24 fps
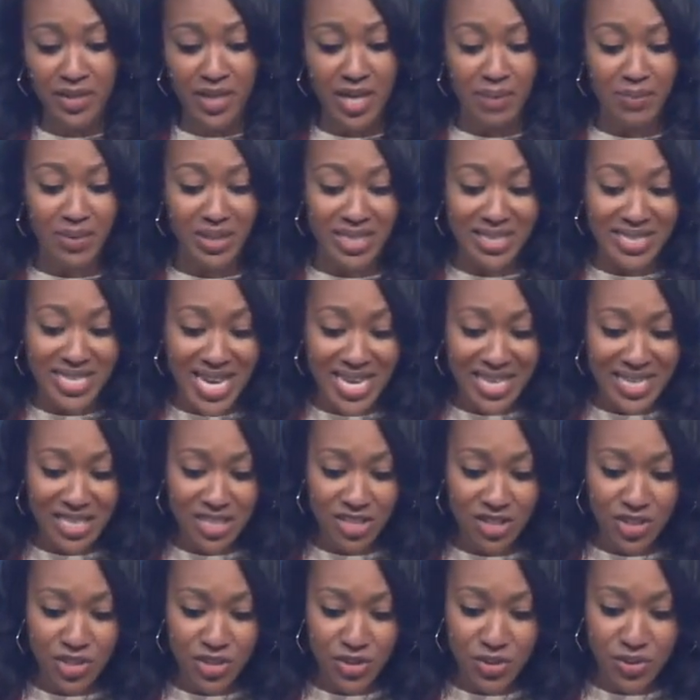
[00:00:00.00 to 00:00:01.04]
I'm going to take
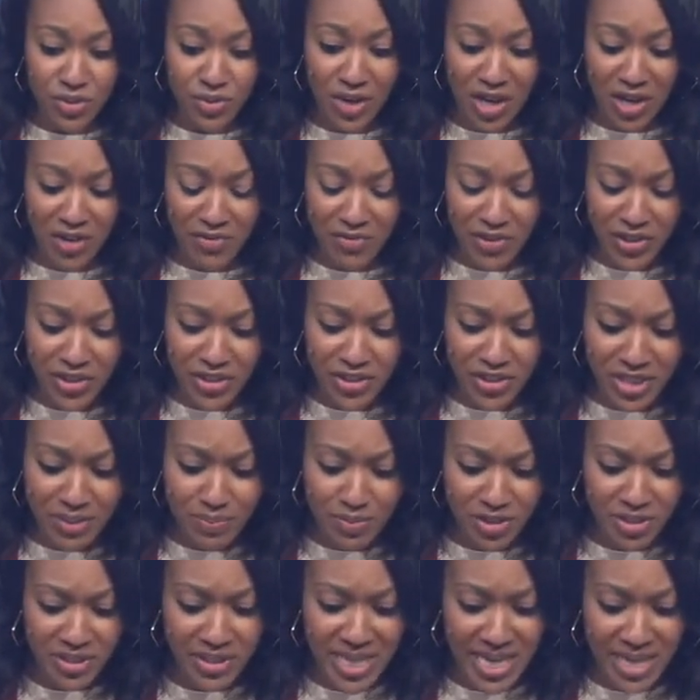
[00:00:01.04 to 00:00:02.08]
us to our first
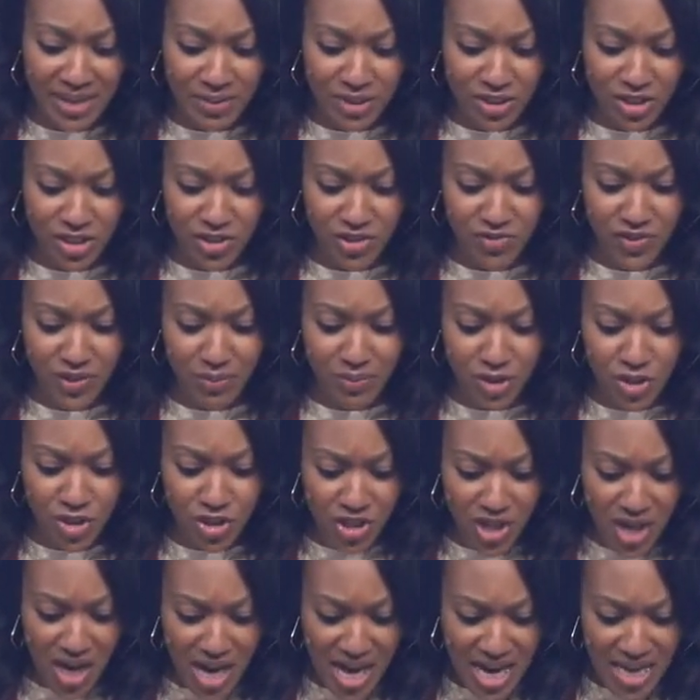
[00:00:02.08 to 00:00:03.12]
scripture today, which is from
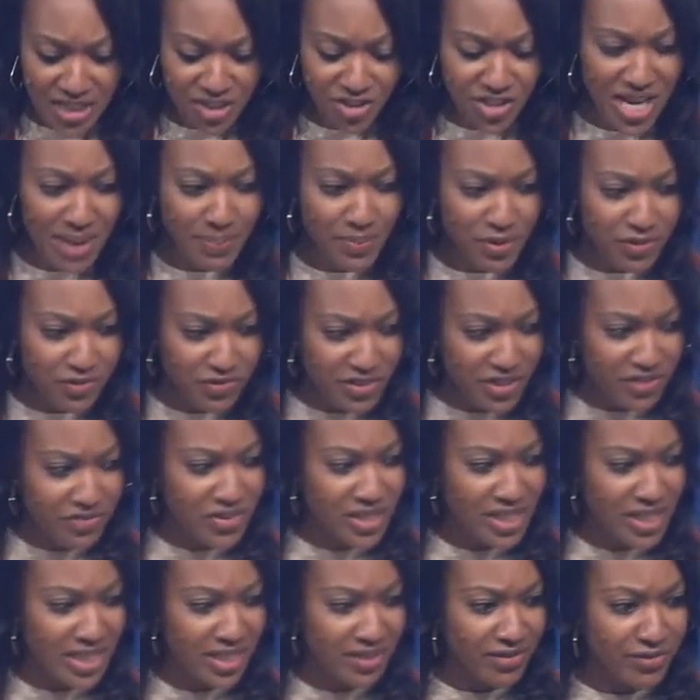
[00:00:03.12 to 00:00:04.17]
John chapter
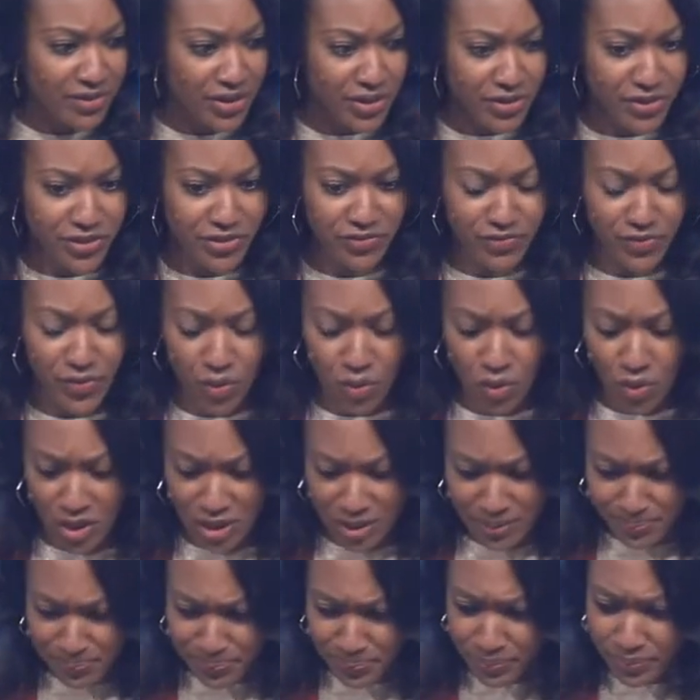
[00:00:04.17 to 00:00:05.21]
15, verse 4.